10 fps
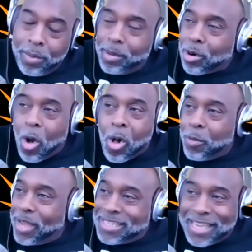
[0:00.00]
women are
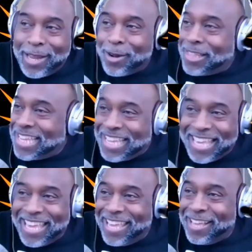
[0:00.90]
always in on the
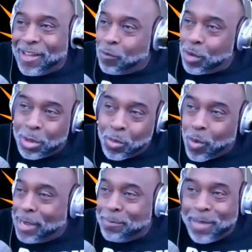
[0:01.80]
gig of what the
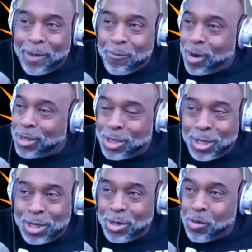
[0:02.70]
white man wants
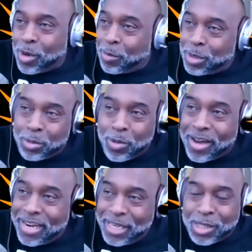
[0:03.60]
to do, whether it's
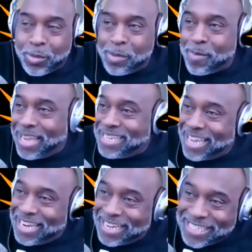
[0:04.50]
throughout history,
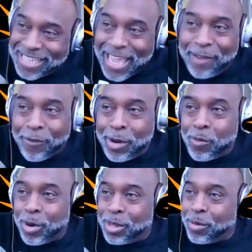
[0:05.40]
maintaining slavery,
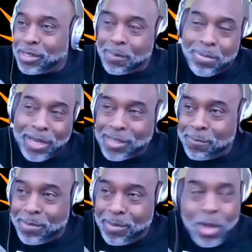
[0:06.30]
whether it's
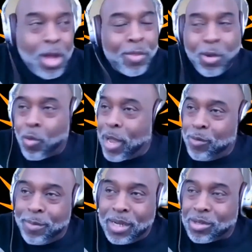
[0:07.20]
oppressing people. The white
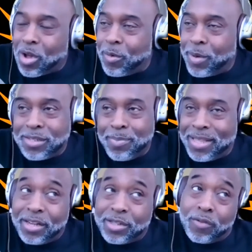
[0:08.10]
woman has always
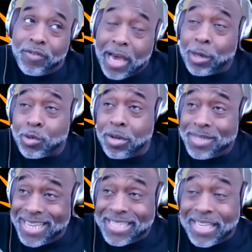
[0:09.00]
been there. So if Donald Trump
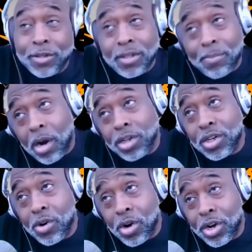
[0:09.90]
says, here's the
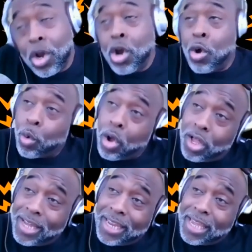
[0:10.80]
marching order, we're
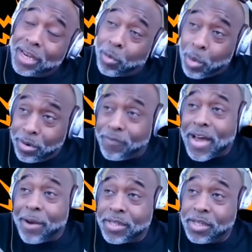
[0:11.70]
all going to get
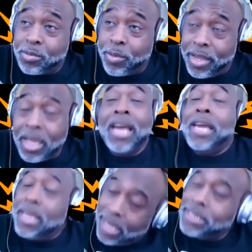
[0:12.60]
coronavirus this week.
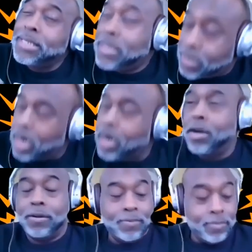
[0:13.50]
Yes,
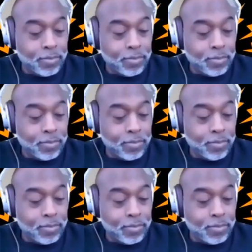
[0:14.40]
sir.